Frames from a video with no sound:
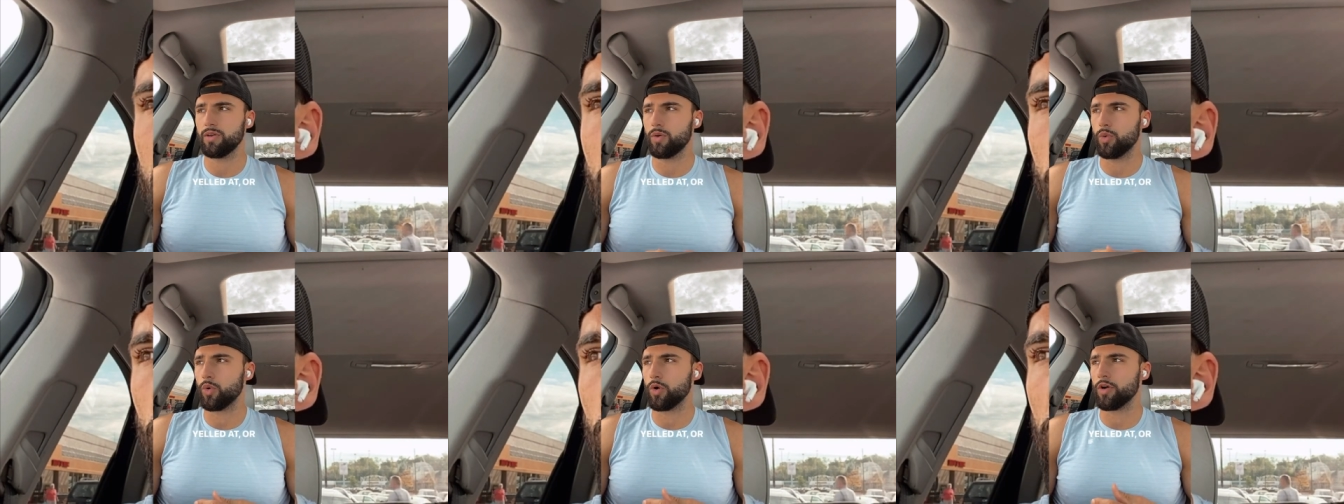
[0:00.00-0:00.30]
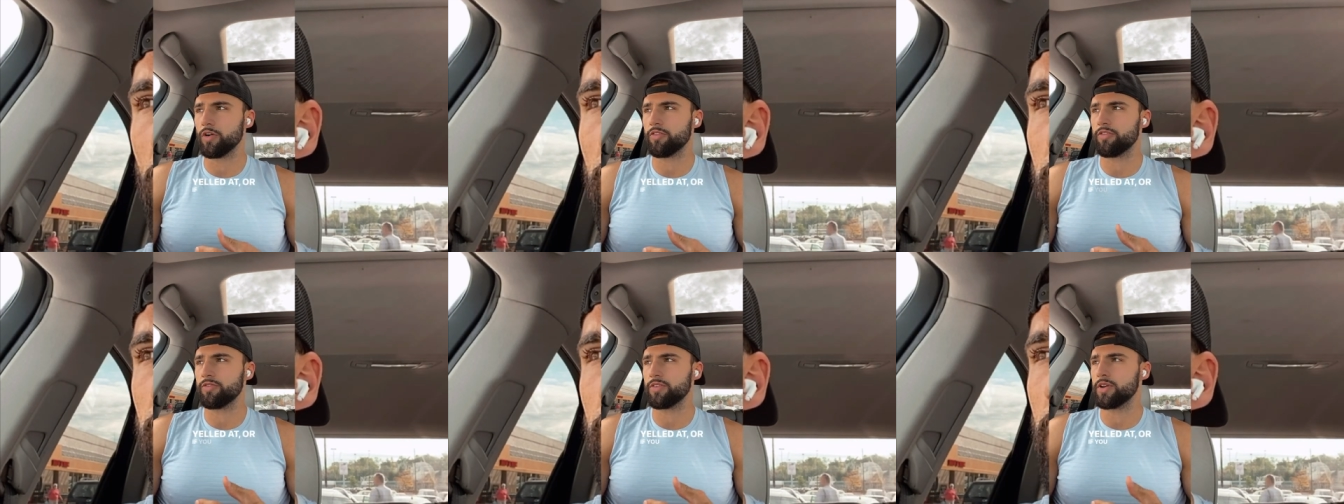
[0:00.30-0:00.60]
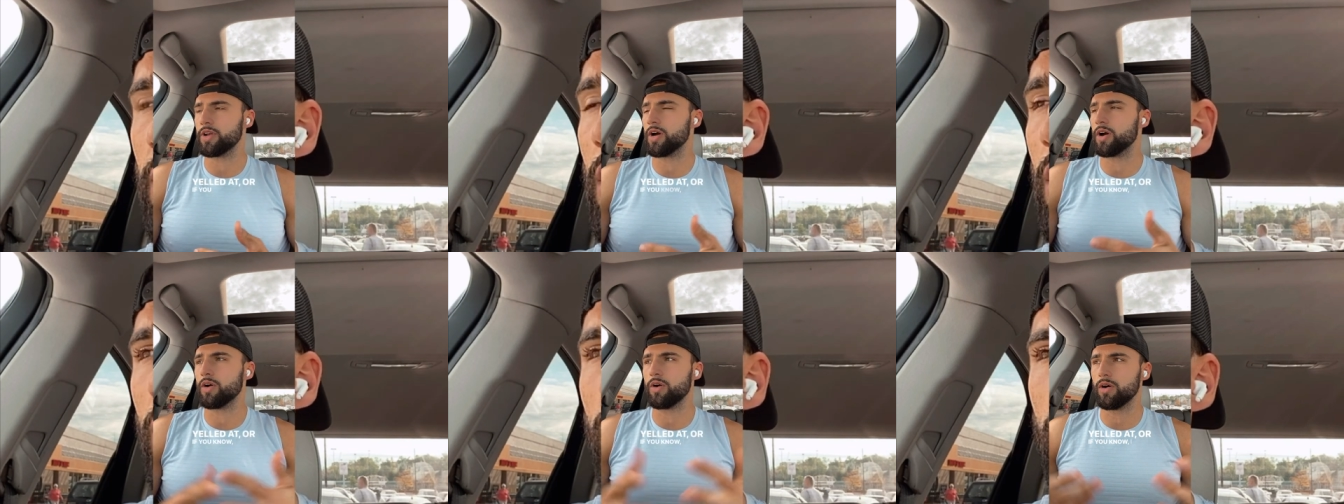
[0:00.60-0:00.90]
or if
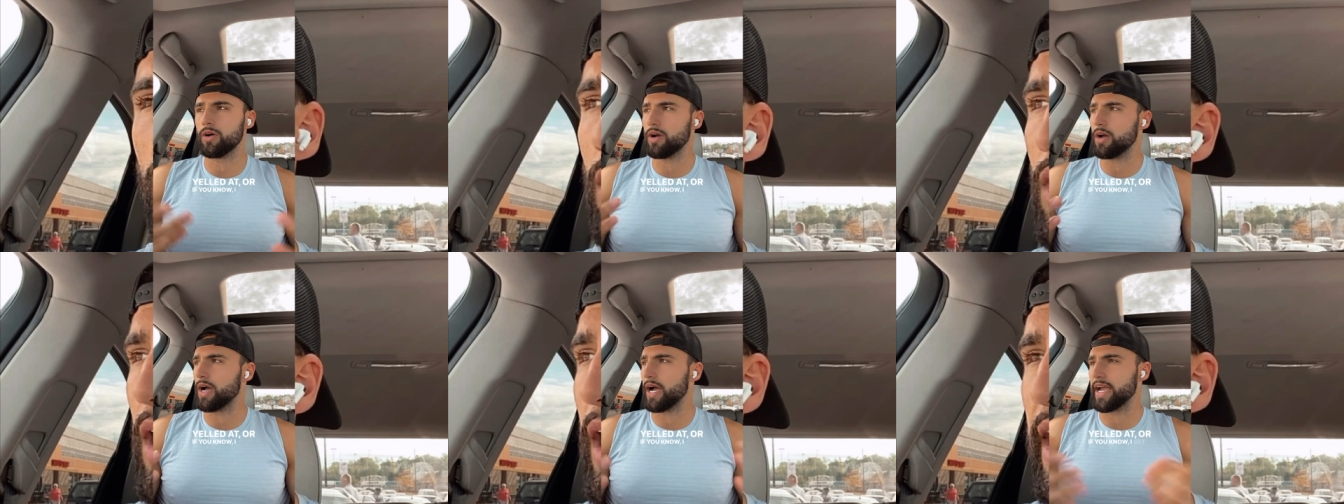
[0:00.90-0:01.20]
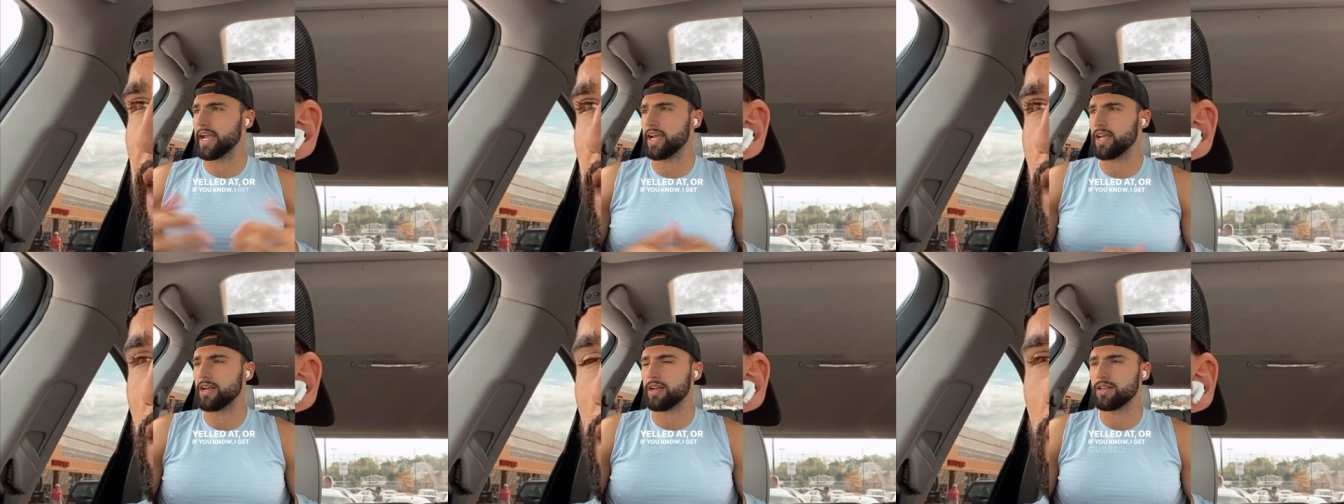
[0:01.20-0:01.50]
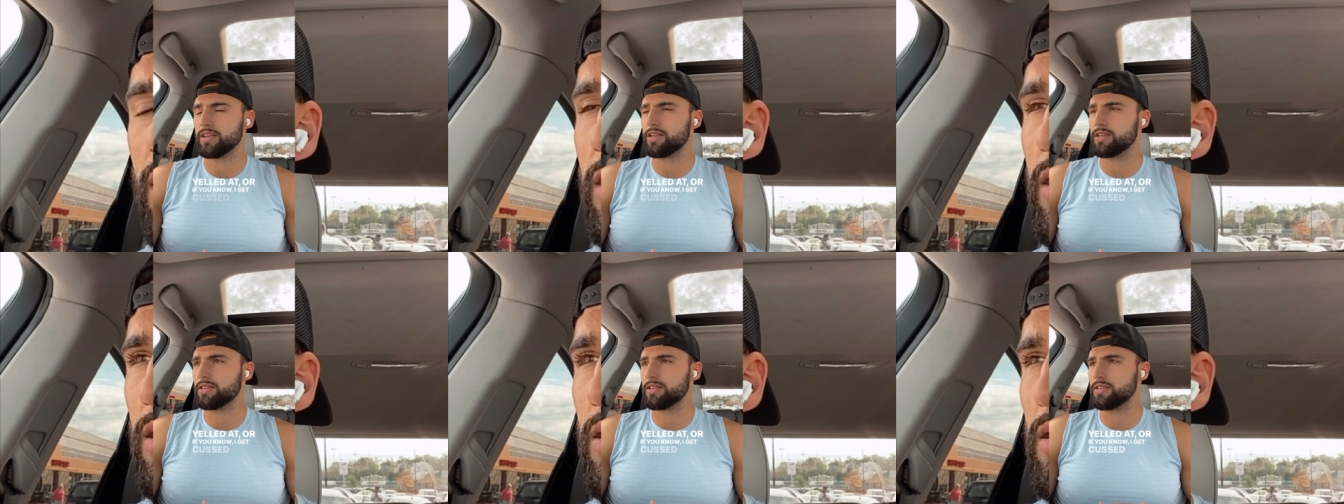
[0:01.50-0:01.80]
you know I get
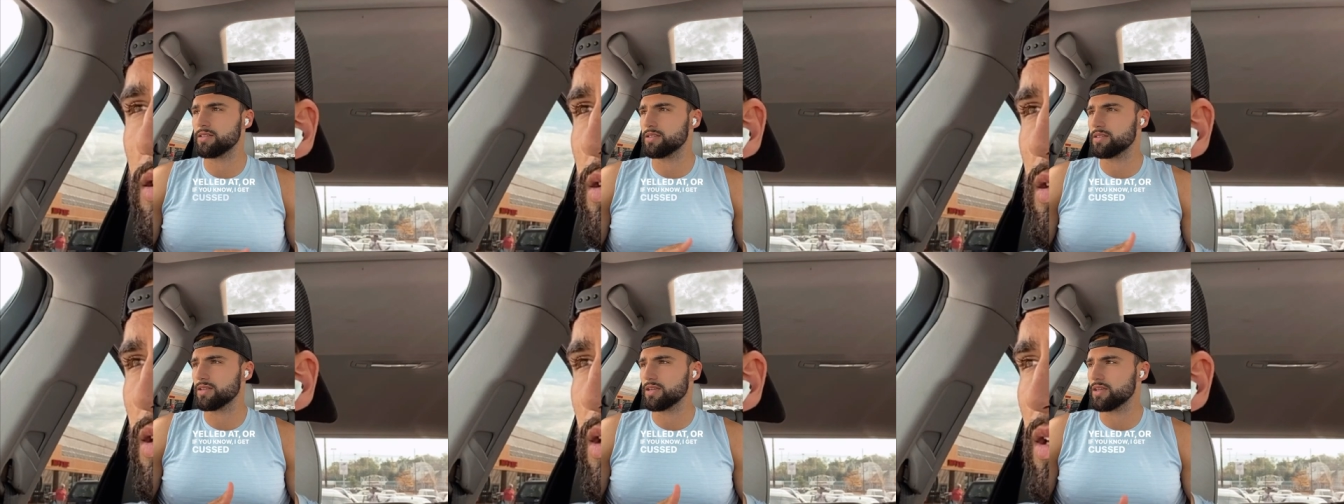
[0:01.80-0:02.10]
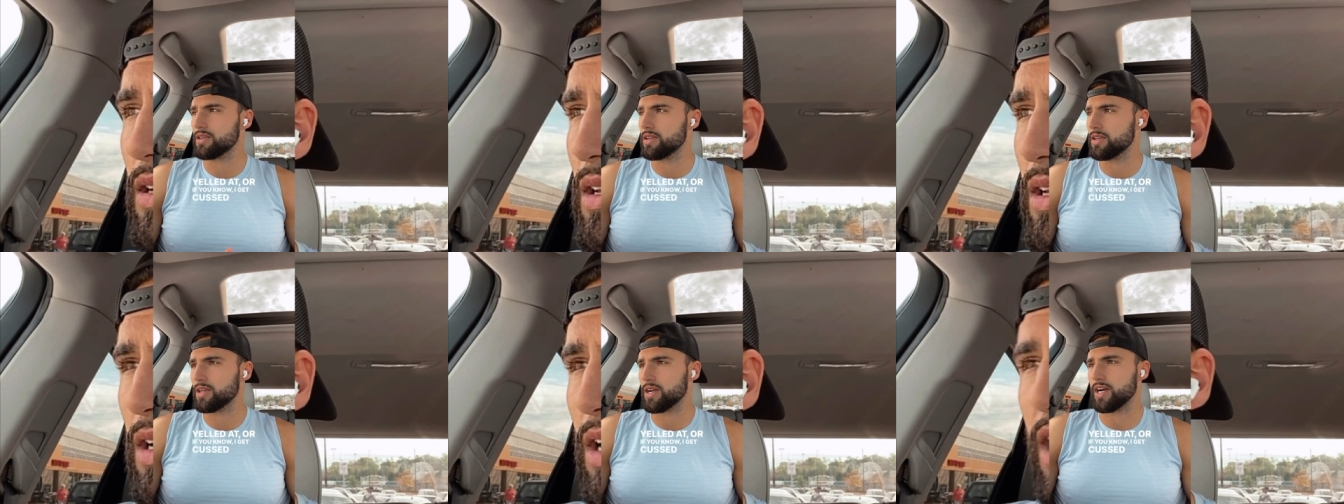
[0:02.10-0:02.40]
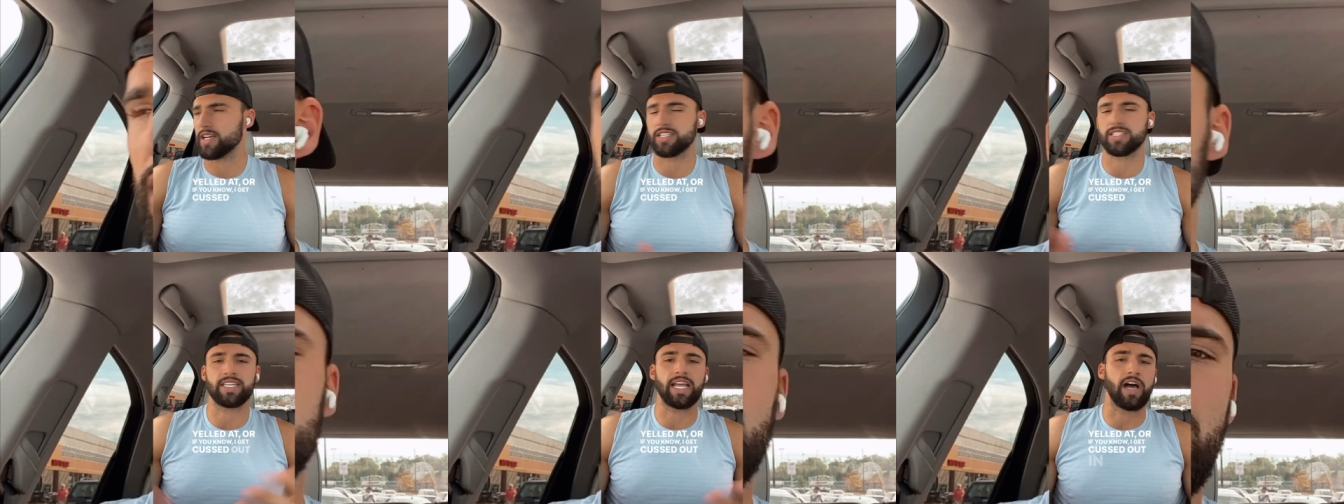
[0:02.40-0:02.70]

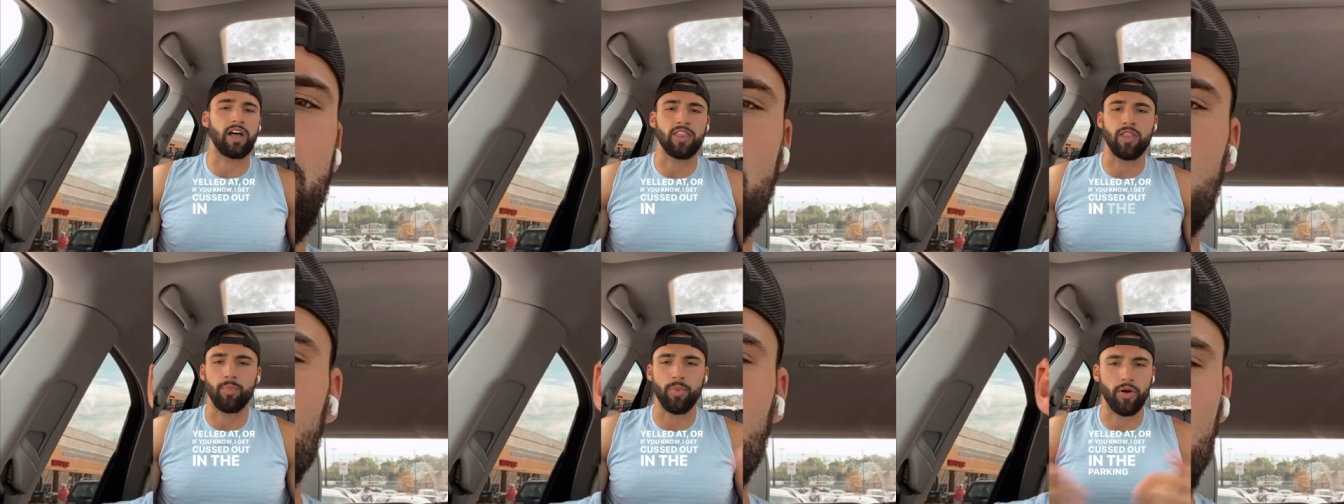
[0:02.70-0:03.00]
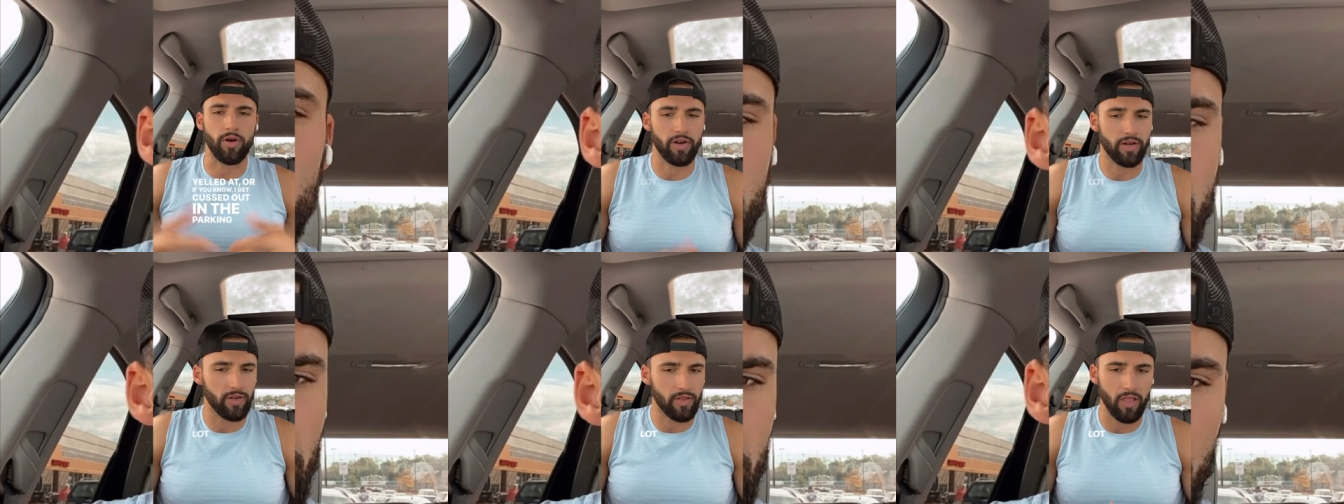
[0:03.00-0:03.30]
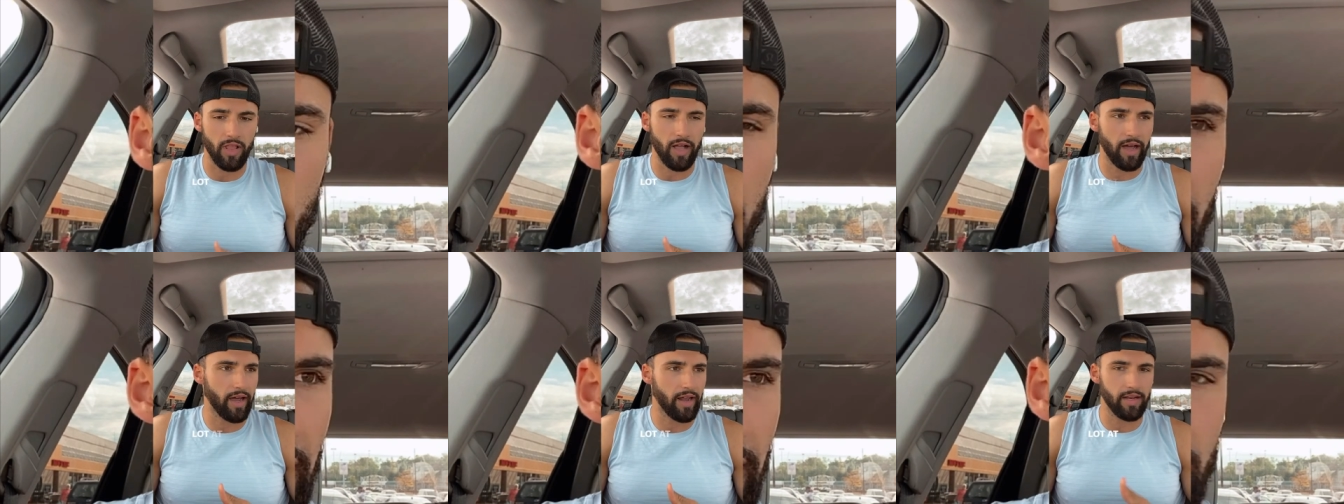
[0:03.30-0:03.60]
cussed out in the parking
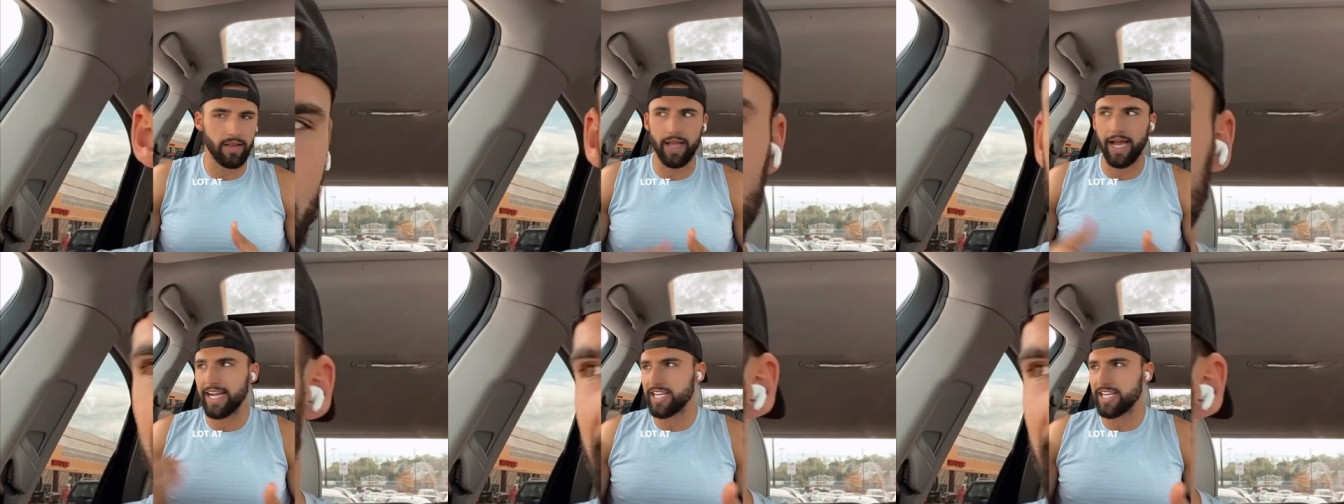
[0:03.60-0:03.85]
lot